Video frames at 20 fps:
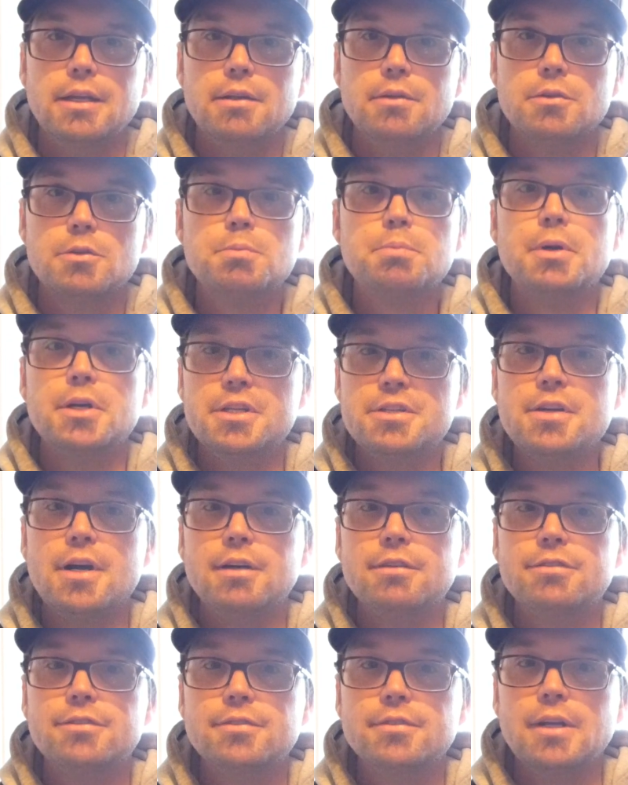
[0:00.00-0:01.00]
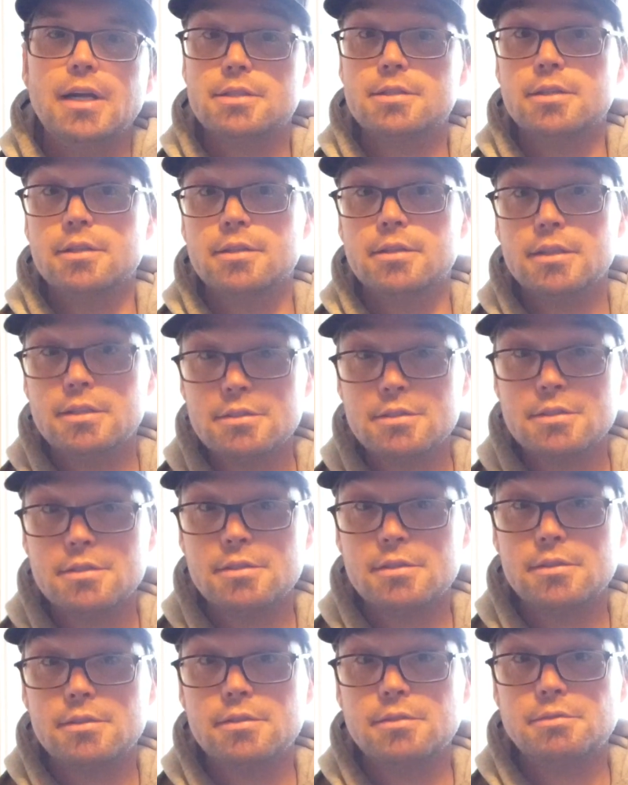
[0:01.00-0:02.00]
was pretty tough. Get to this
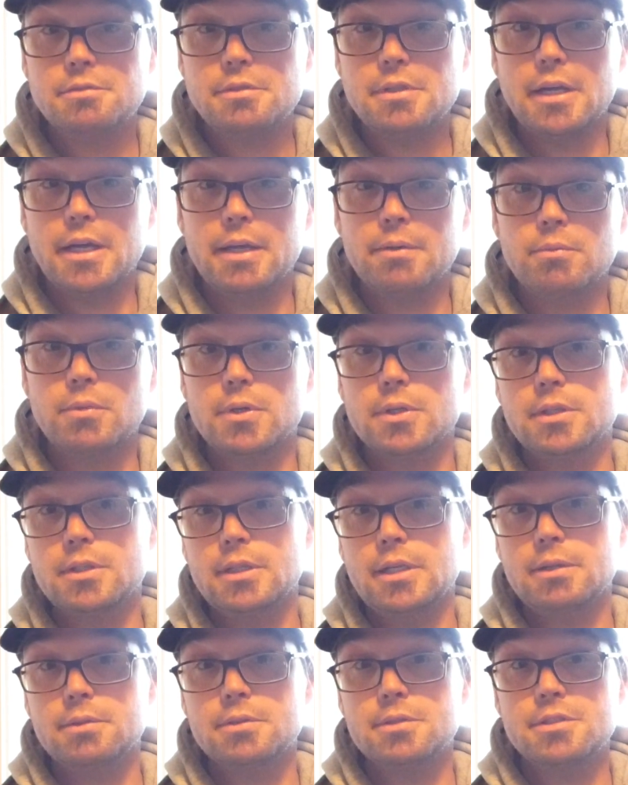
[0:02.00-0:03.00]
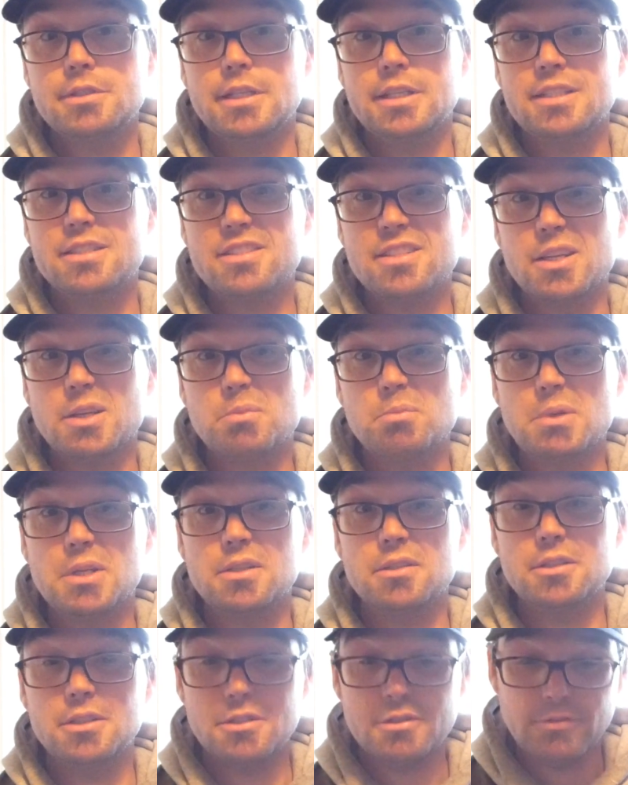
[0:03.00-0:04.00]
time where I would say it's like
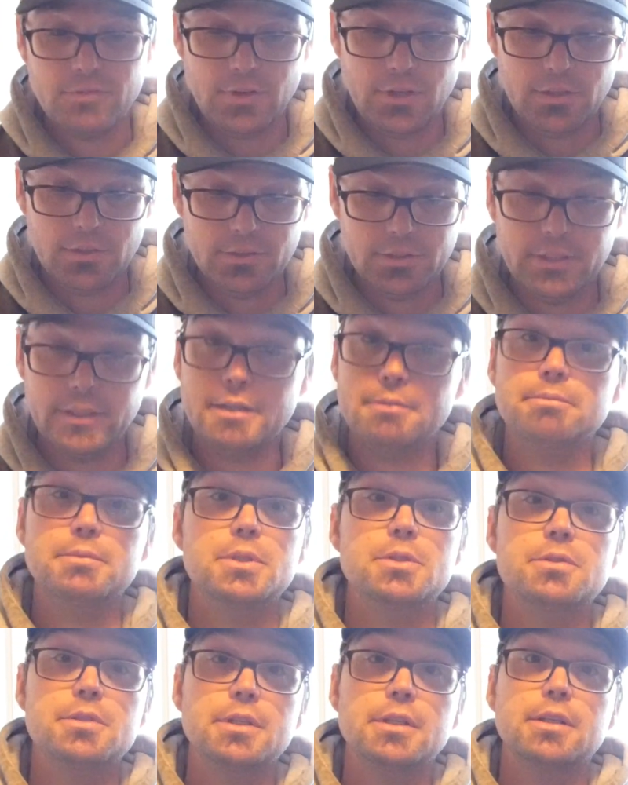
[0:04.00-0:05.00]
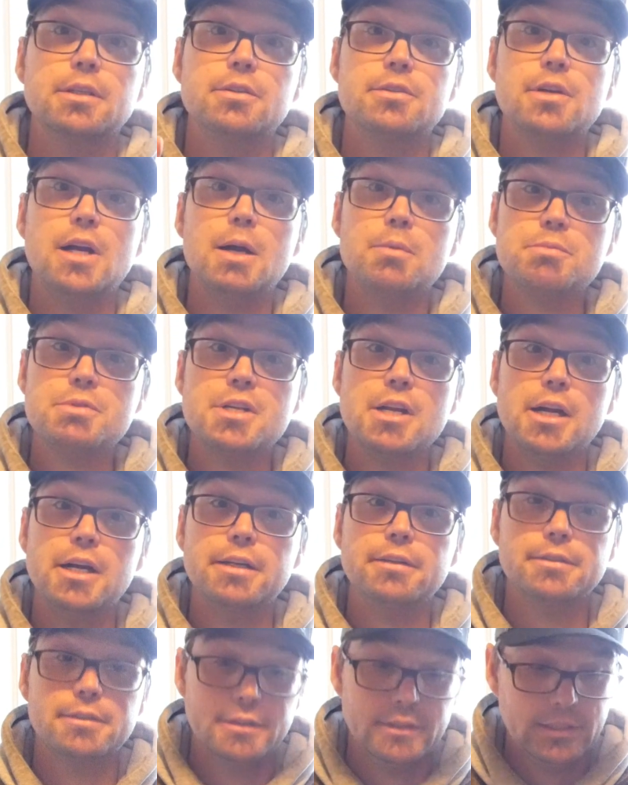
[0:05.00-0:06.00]
middle-ish fall, and I'm using a drop
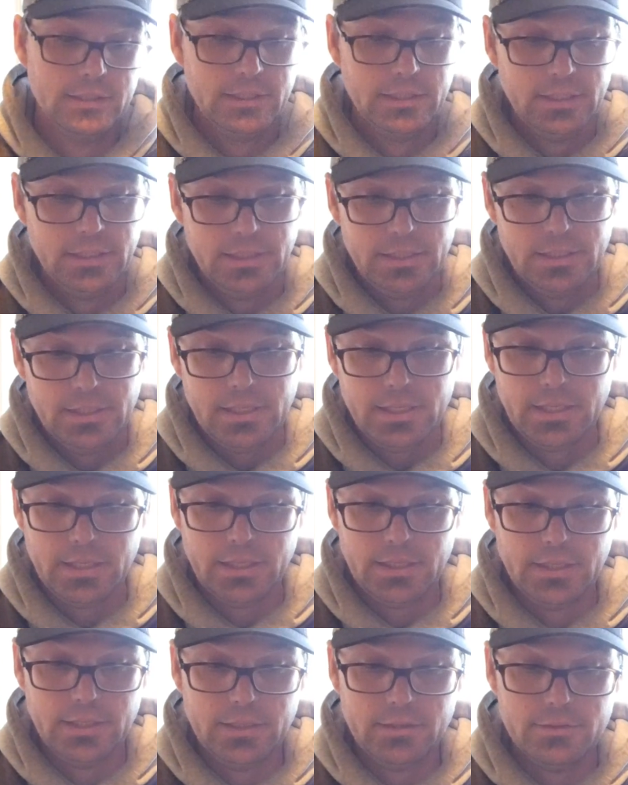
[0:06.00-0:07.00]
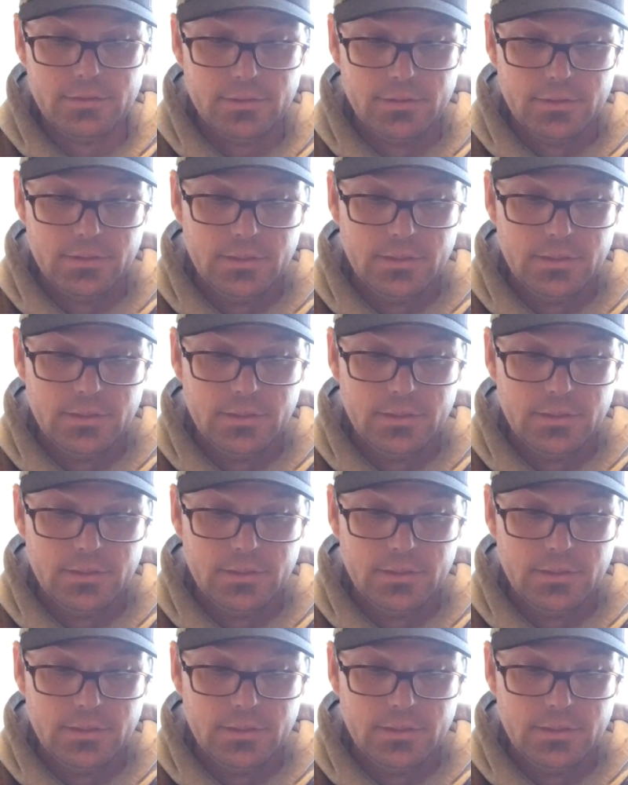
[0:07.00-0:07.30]
shot, and